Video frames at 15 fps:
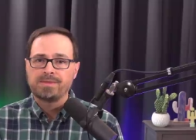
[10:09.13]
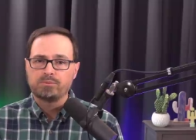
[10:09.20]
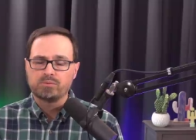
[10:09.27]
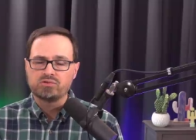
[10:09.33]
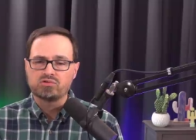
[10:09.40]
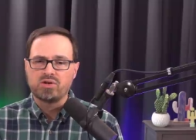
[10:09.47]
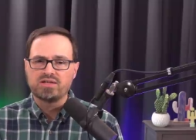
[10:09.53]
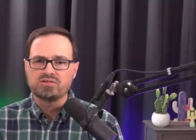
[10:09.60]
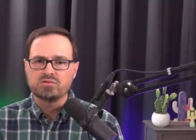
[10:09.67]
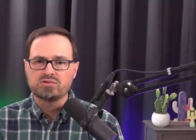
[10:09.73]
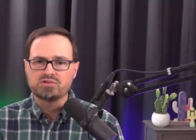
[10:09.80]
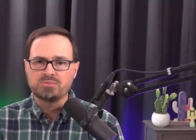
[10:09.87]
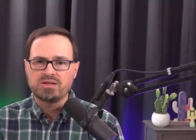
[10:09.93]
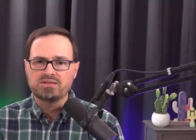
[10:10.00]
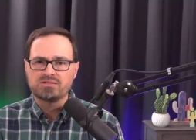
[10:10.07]
When trying to
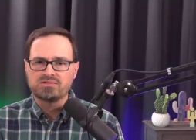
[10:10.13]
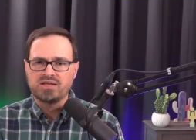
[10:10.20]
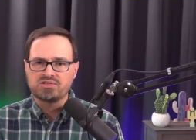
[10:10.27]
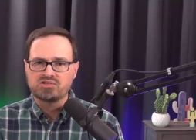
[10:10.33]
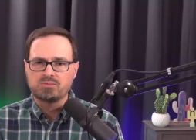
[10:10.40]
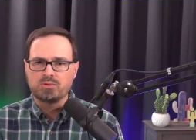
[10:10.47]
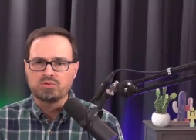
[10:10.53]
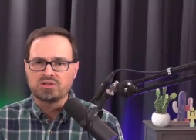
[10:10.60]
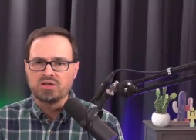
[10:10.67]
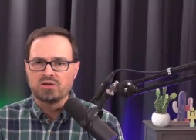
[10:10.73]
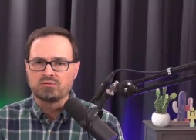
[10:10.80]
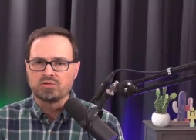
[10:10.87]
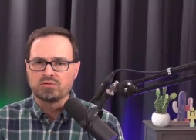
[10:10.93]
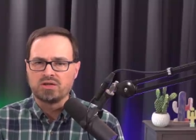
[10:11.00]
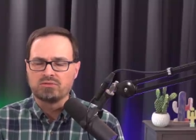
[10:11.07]
explain the testimony
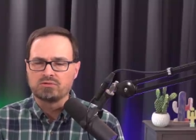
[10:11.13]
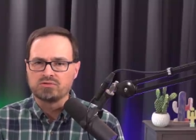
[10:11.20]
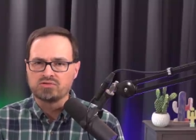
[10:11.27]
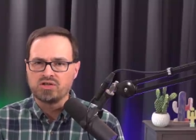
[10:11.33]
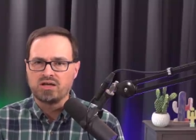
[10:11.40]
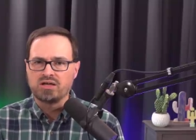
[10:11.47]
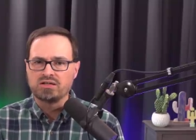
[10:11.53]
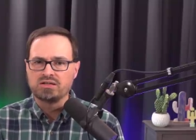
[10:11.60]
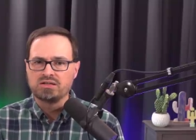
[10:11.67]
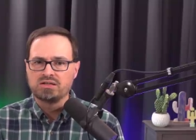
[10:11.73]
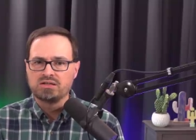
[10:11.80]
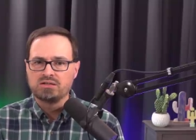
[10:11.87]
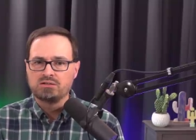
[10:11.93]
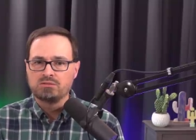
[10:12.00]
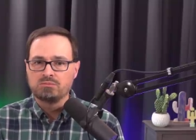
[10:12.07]
of her lover John,
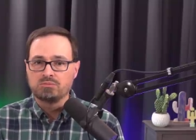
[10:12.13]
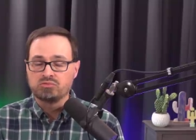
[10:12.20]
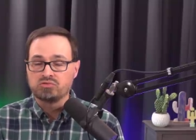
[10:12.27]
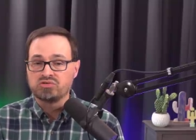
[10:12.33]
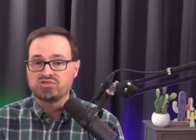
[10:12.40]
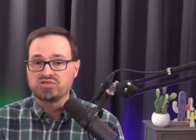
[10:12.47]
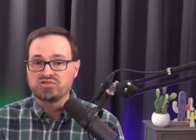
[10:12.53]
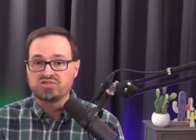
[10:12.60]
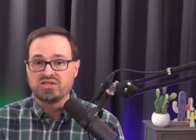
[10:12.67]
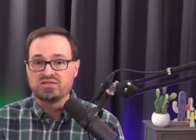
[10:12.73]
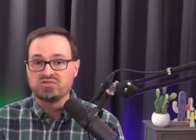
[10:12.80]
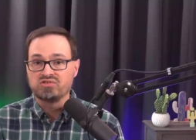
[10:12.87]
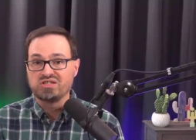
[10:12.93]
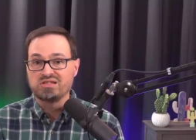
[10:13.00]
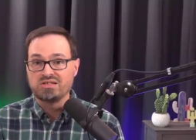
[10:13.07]
Patricia said
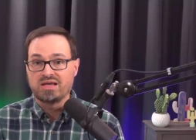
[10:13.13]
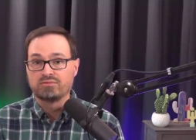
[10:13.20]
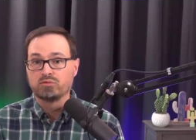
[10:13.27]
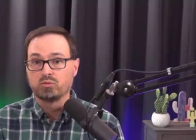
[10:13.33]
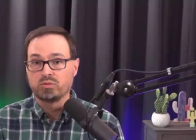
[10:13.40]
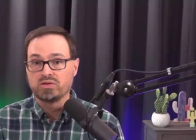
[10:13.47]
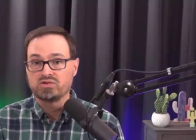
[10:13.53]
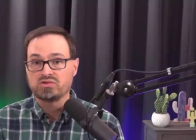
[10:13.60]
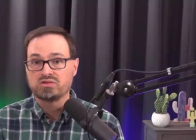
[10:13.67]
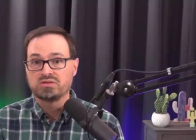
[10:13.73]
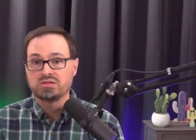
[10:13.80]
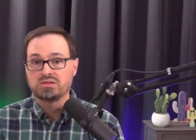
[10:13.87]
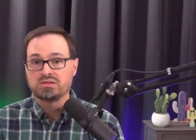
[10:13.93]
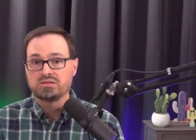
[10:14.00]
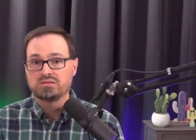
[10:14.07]
that she never wished
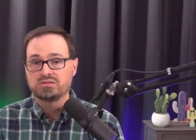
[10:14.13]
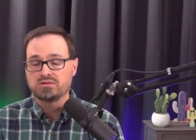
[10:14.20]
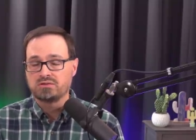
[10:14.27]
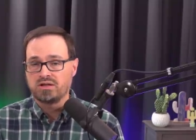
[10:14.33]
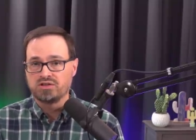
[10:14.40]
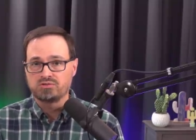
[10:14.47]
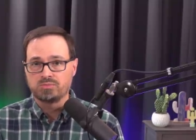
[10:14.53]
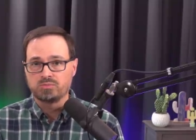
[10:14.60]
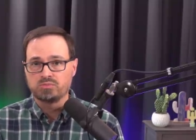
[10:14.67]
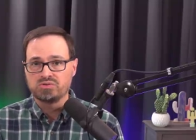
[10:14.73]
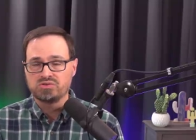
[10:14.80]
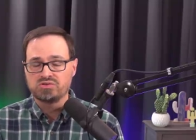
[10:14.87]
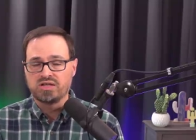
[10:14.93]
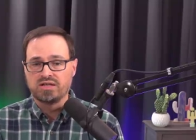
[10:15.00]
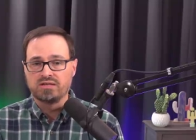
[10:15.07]
that her husband
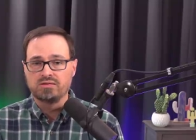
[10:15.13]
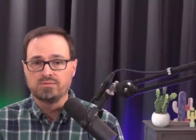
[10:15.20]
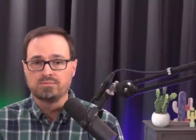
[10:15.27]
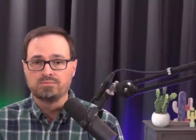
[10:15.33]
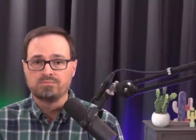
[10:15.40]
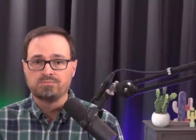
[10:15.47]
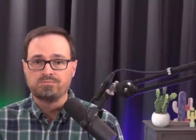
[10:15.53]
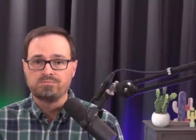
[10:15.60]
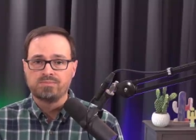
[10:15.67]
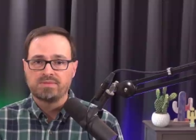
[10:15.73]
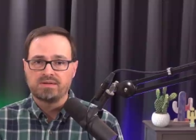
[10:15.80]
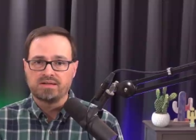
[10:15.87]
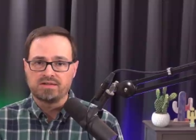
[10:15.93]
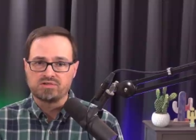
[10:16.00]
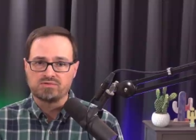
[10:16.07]
was dead.
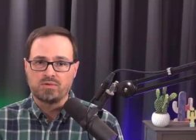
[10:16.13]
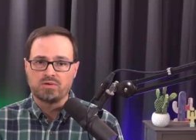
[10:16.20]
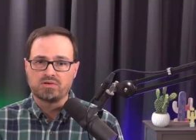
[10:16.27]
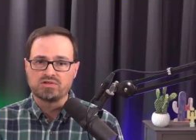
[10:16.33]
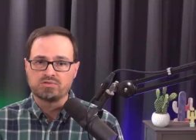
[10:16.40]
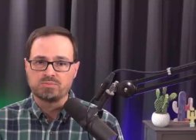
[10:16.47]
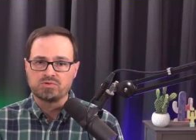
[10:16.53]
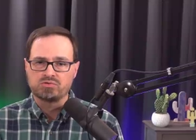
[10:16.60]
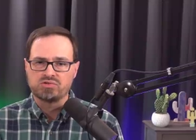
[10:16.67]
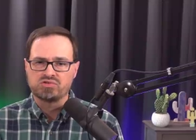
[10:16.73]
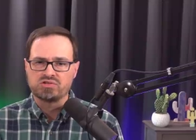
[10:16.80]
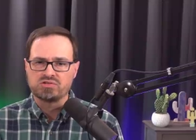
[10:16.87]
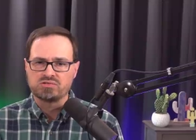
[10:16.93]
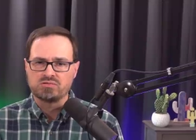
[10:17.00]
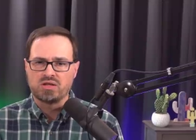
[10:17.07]
As far as
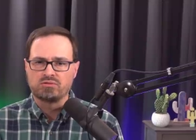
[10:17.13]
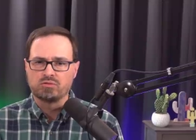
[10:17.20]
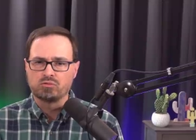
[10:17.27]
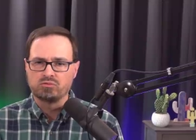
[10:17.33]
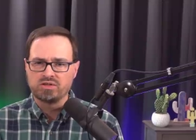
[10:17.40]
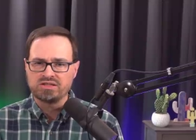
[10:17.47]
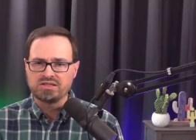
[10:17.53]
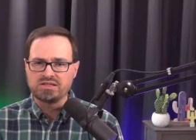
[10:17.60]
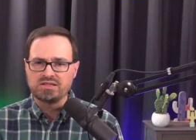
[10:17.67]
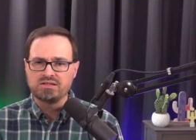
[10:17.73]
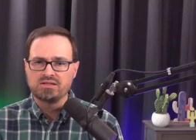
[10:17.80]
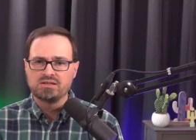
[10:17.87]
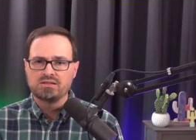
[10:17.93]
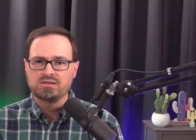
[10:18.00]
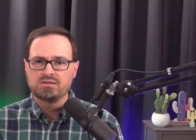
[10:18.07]
Patricia's lover
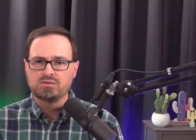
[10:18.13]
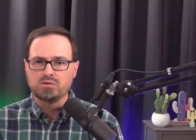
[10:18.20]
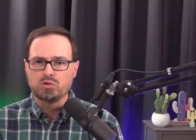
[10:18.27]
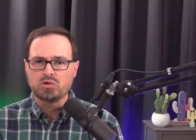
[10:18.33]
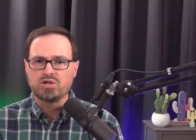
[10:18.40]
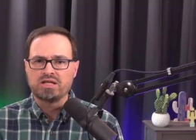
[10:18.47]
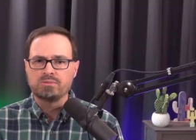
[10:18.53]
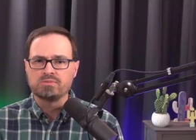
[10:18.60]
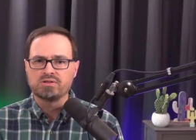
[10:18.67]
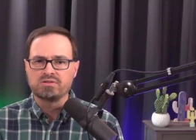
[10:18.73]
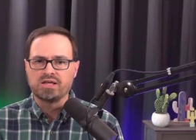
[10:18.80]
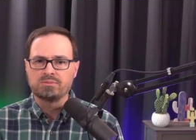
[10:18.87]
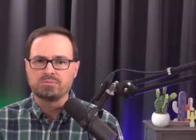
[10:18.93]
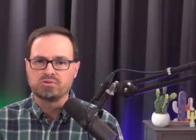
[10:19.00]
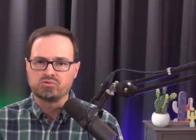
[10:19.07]
Ricky, who claimed
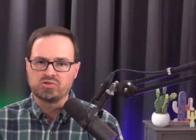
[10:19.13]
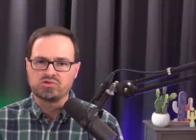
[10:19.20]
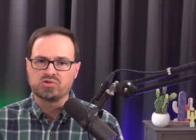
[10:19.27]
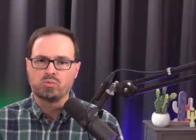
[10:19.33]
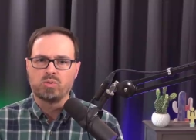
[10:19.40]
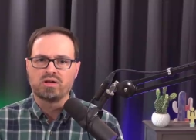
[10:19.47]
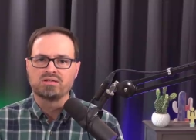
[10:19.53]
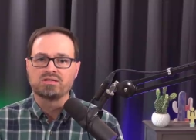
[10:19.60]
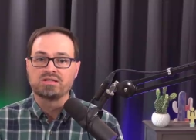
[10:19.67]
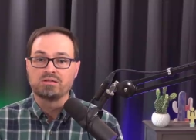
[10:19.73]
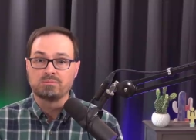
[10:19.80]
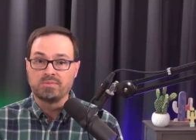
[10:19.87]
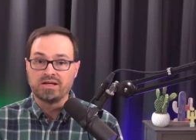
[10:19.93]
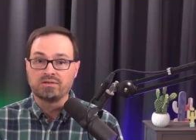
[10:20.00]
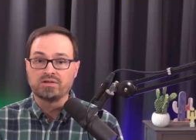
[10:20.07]
that Patricia wanted to
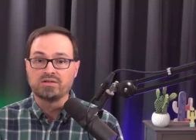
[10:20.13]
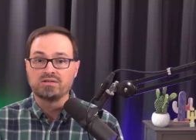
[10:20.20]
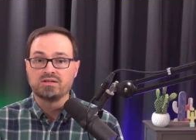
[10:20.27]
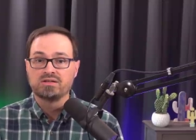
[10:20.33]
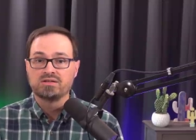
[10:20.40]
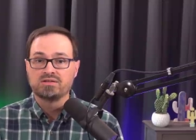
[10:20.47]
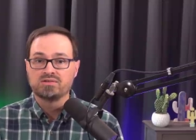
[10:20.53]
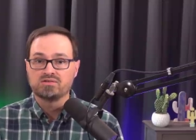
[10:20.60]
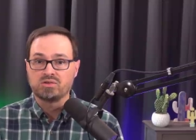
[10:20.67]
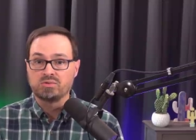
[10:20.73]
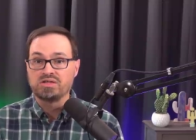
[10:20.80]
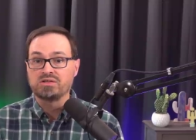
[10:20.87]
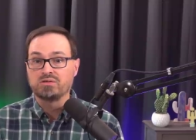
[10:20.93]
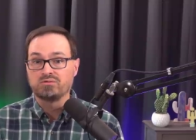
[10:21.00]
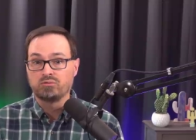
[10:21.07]
get married so
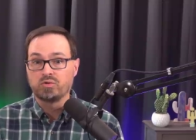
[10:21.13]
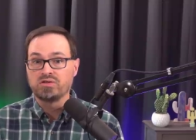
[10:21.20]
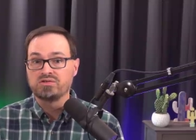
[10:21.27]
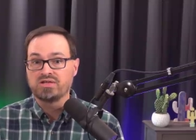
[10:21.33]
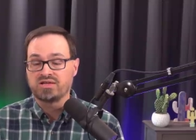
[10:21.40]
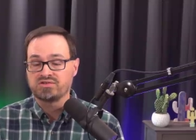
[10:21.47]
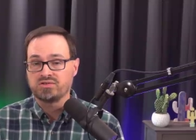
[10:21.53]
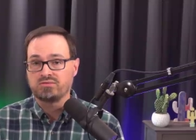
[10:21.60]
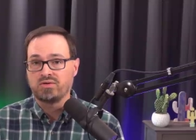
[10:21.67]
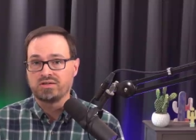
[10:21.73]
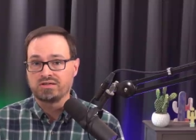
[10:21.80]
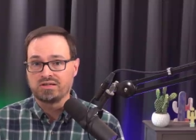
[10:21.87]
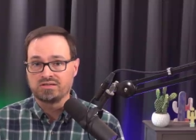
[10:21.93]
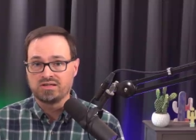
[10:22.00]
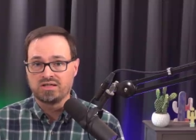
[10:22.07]
he could avoid
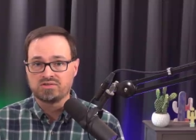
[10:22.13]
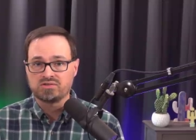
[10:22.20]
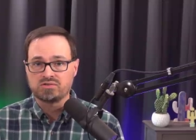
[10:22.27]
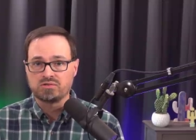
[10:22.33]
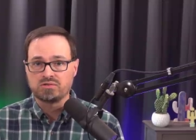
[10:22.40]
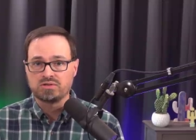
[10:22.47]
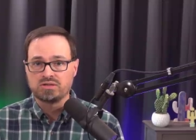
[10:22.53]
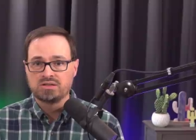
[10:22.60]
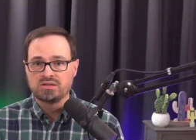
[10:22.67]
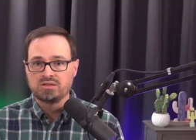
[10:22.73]
testifying against her,